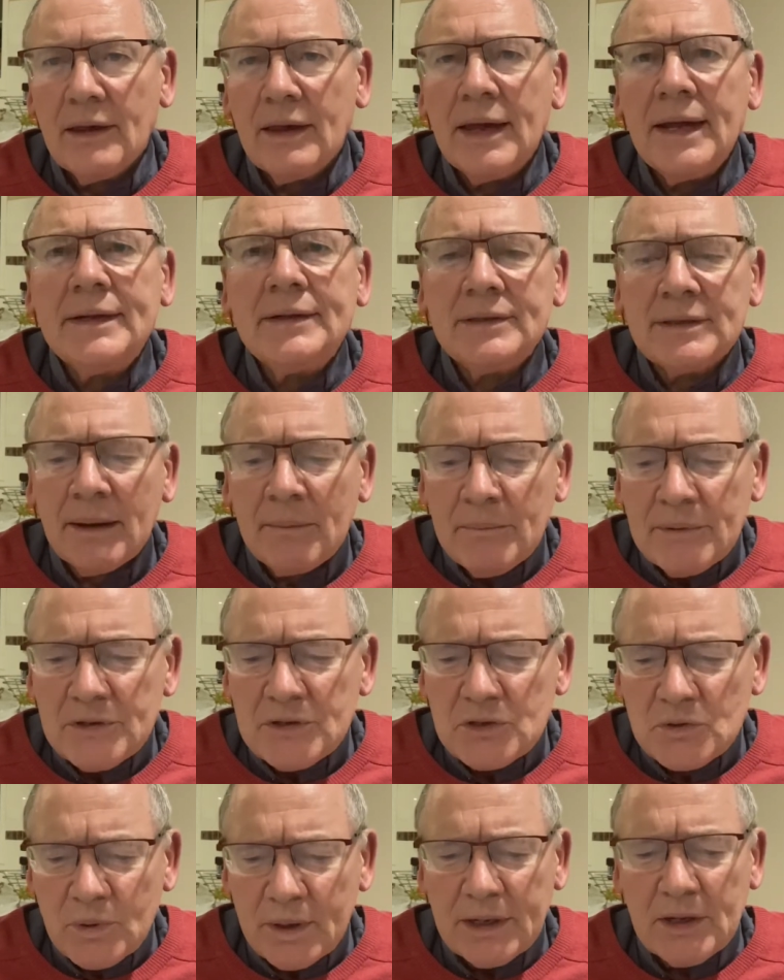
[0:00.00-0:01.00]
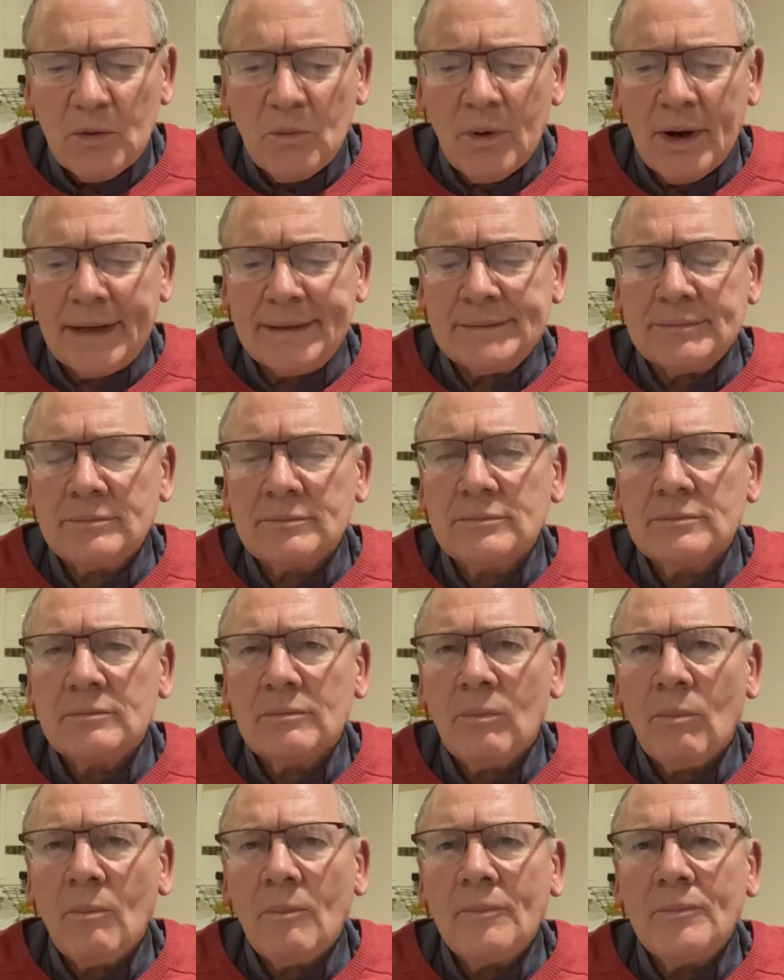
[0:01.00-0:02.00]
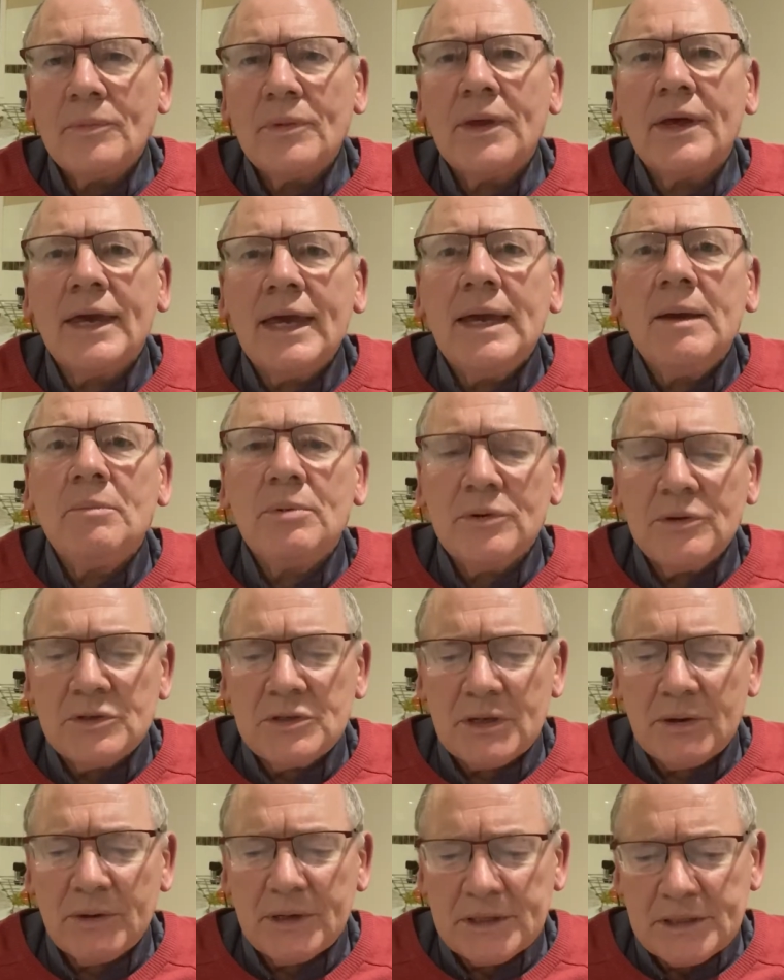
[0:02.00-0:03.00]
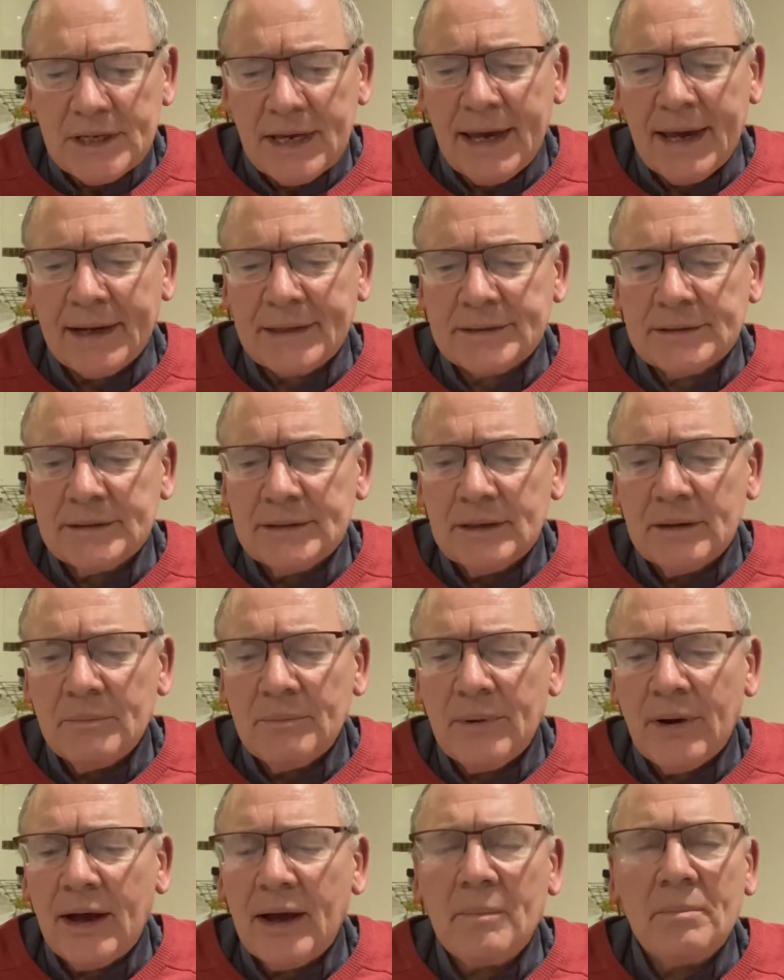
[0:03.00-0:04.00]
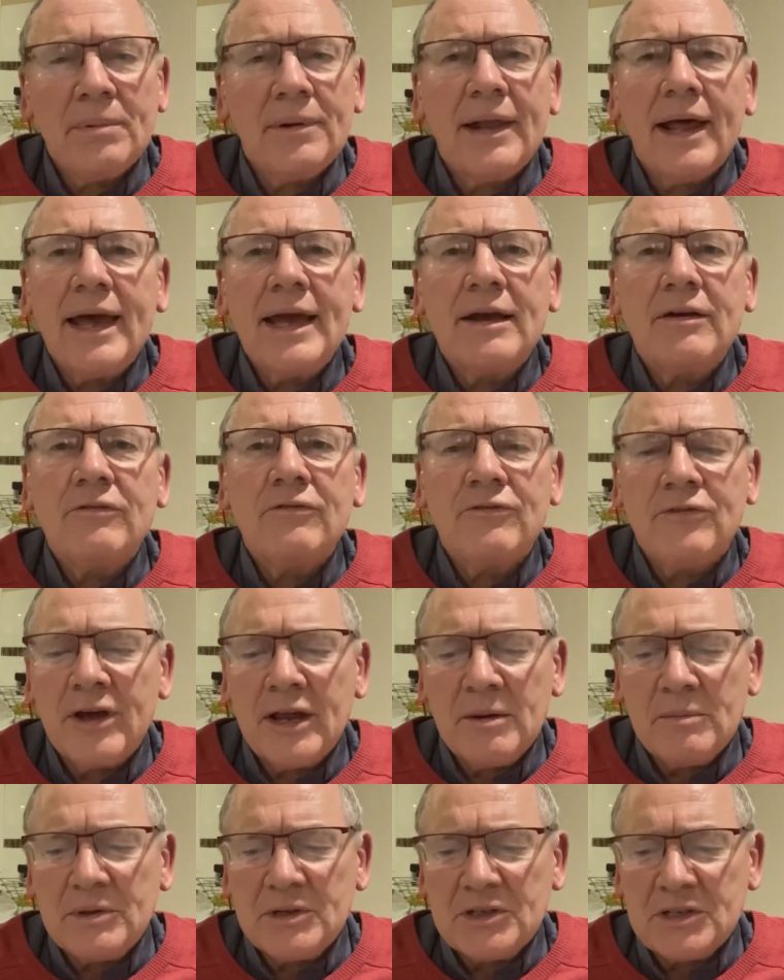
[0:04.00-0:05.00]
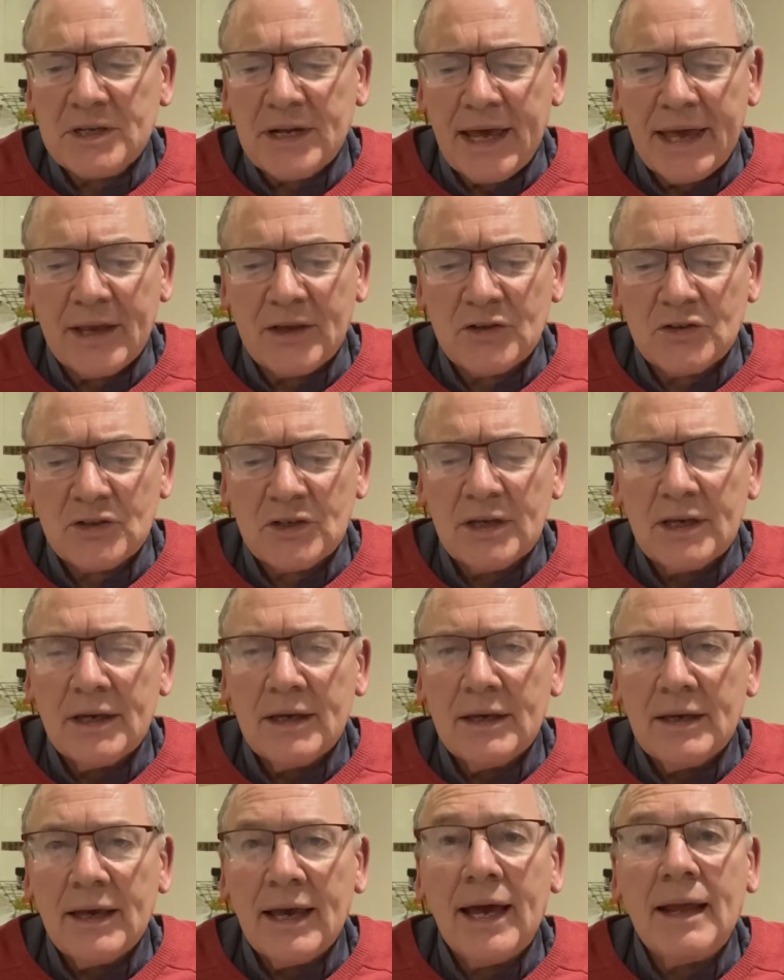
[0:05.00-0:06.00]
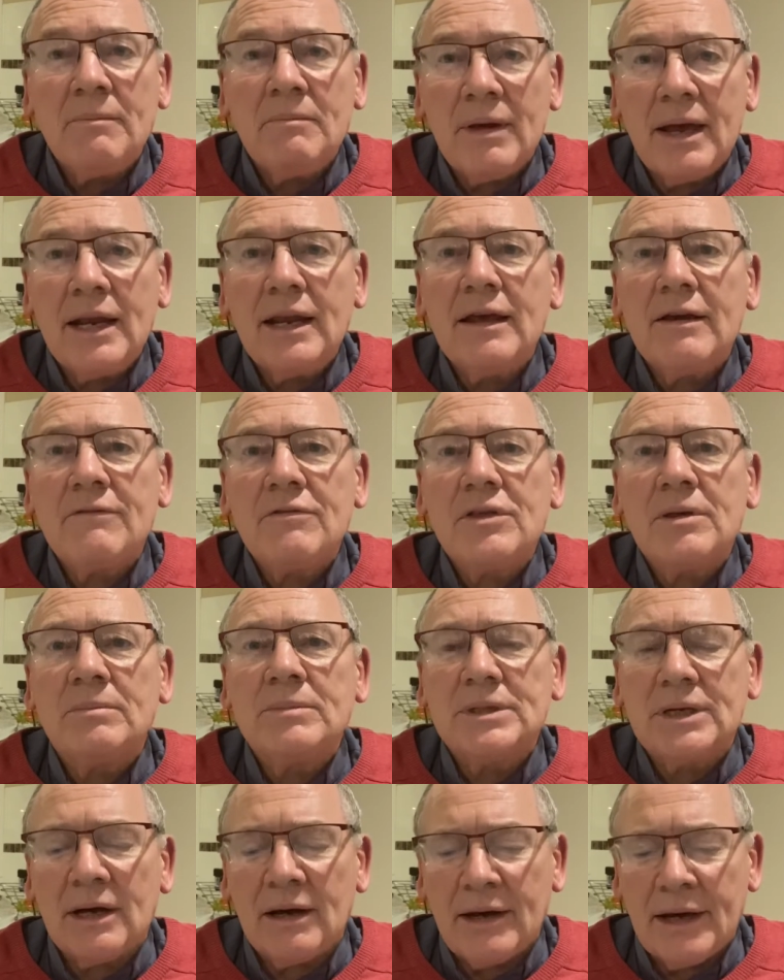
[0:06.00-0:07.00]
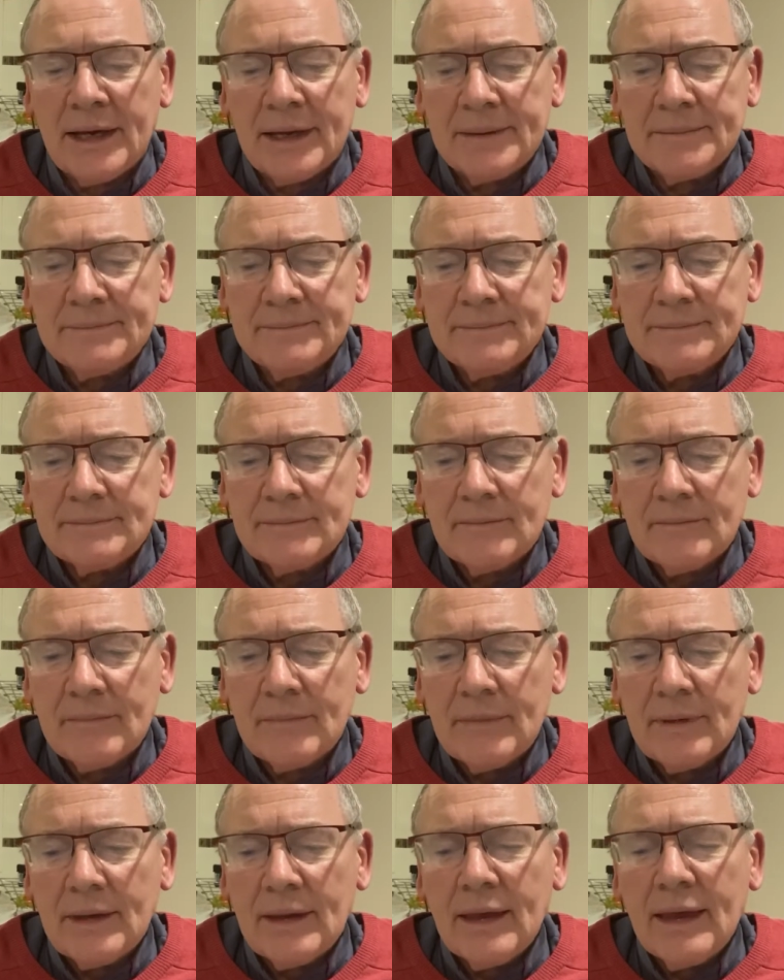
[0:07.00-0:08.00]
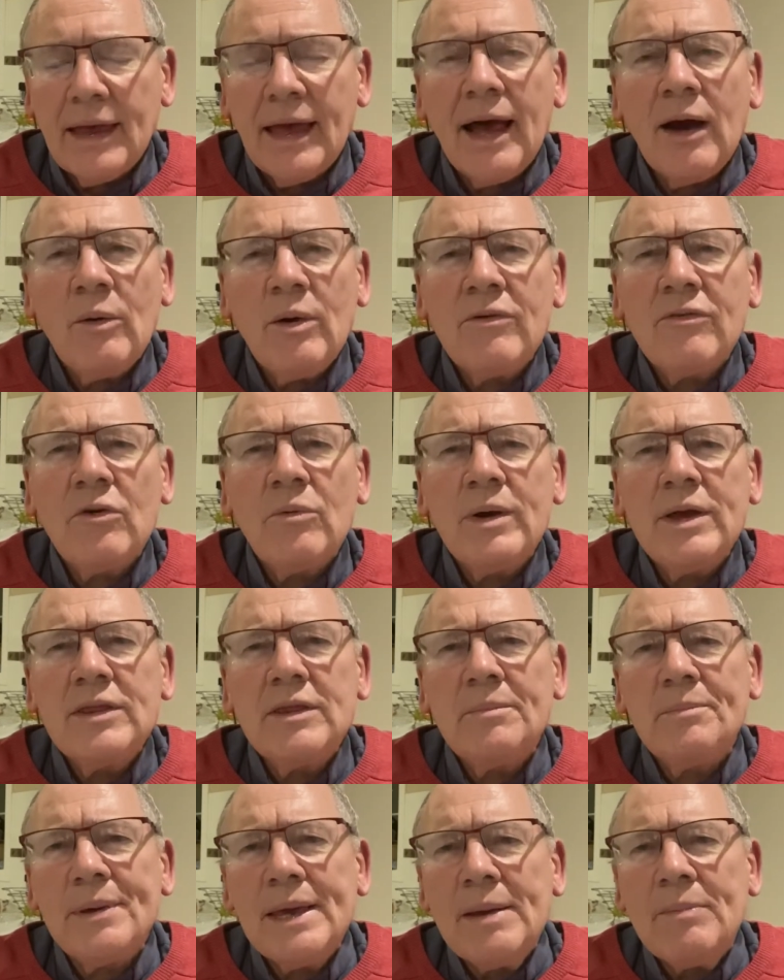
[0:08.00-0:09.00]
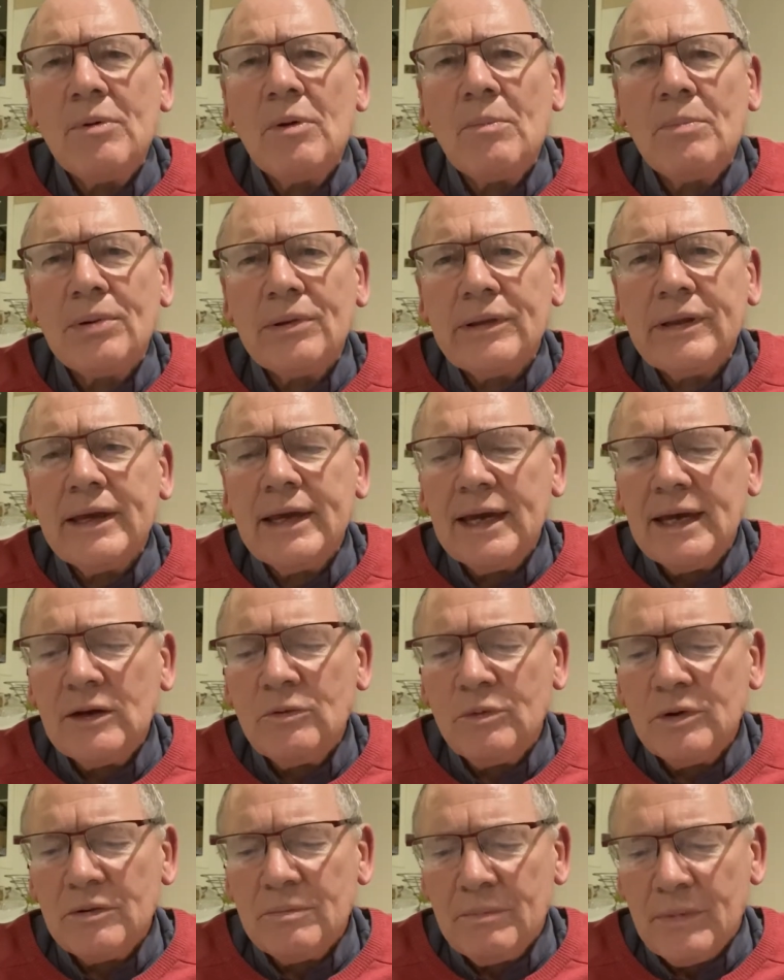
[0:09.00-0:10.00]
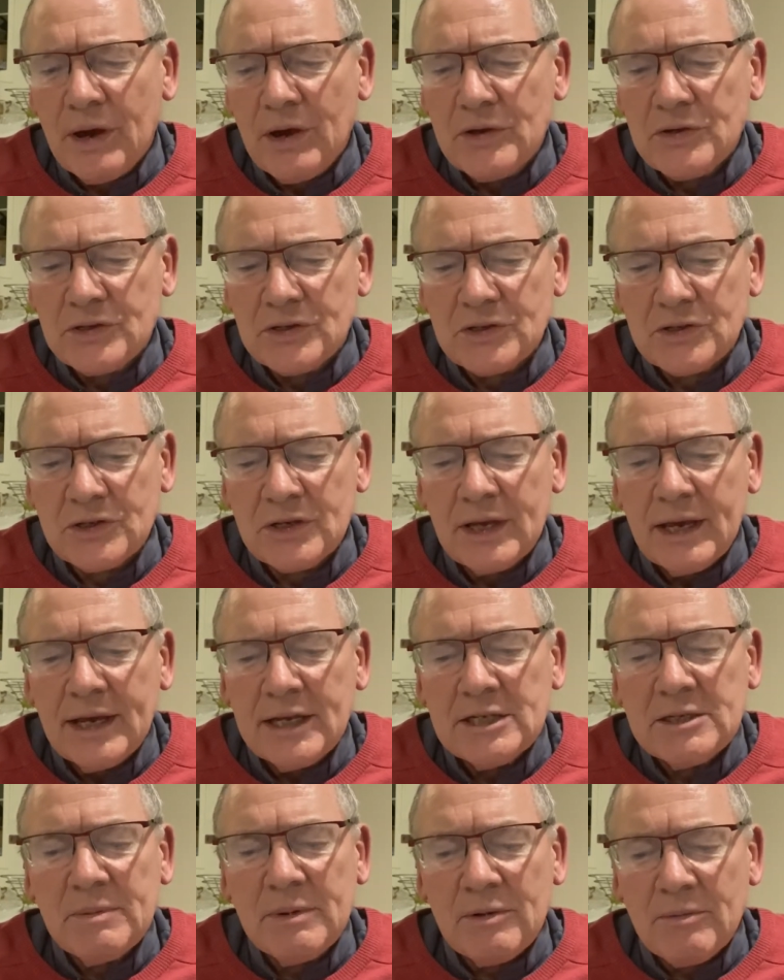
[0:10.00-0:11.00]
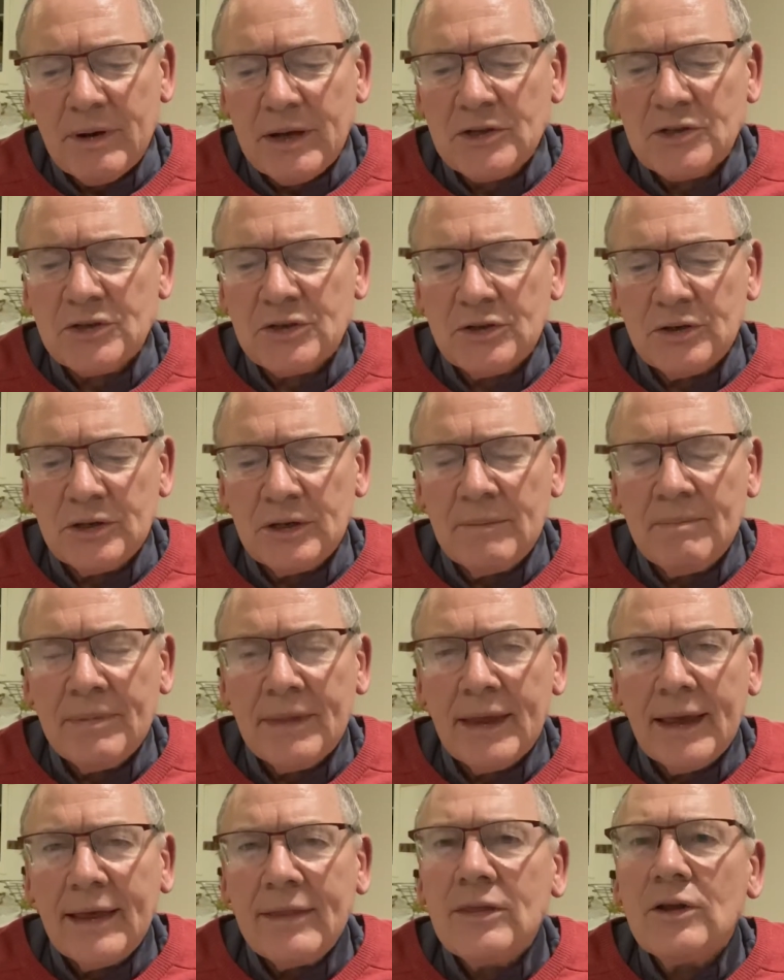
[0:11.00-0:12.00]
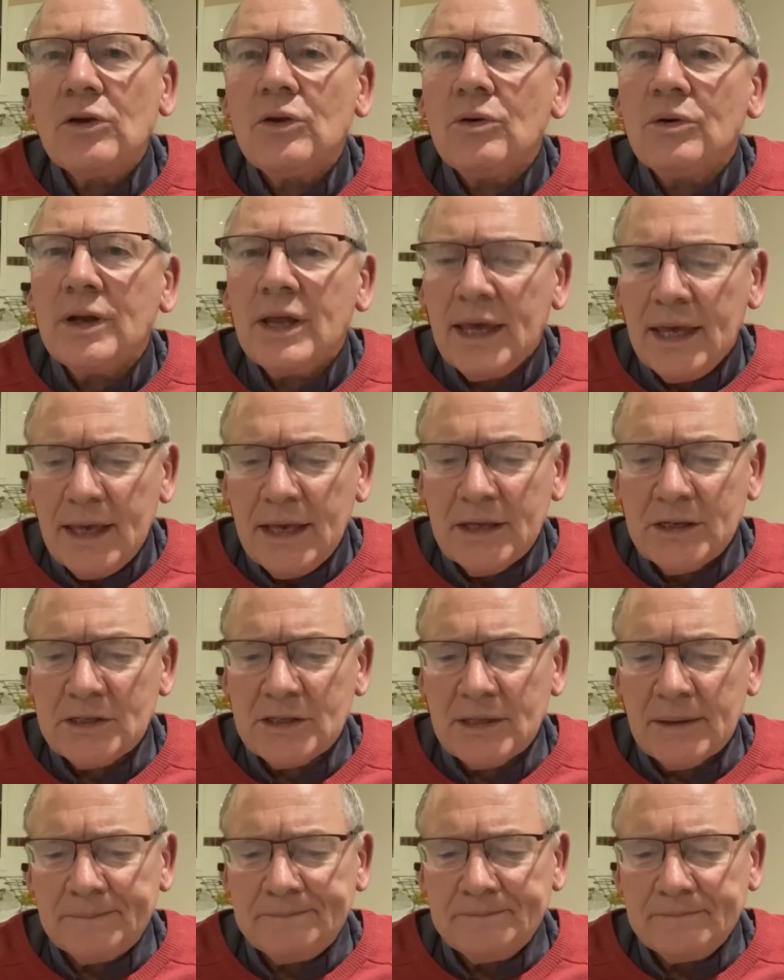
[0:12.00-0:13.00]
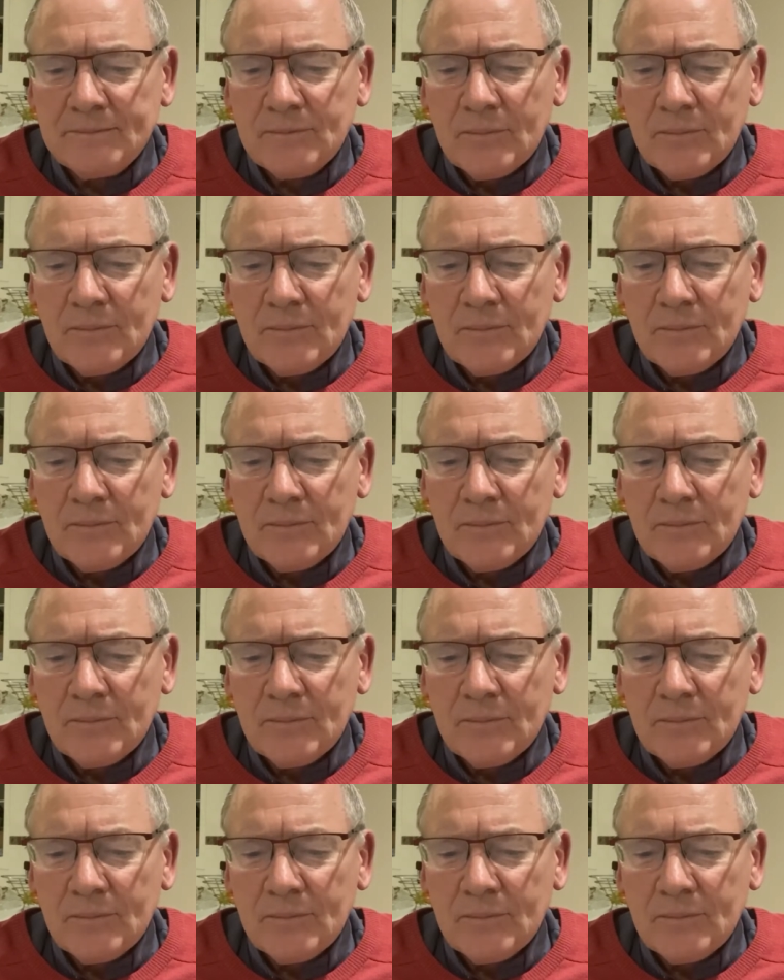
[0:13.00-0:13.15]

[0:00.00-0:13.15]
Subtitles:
In Numbers 21, the Hebrews are attacked by a plague of venomous snakes and many of them die. However, when the people plead with Moses to be rescued, the Lord hears them